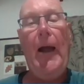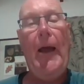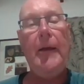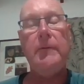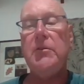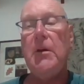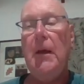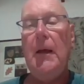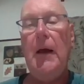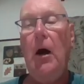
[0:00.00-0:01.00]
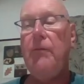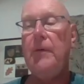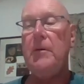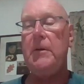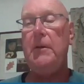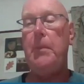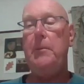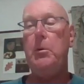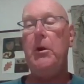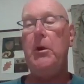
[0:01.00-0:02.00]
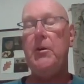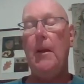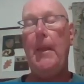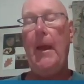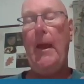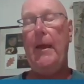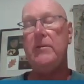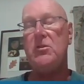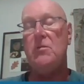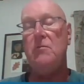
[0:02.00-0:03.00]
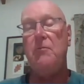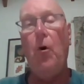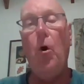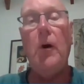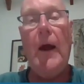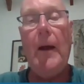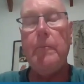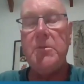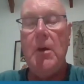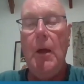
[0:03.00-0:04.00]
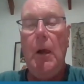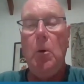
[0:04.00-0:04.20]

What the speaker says: And often people get on their hands and forearms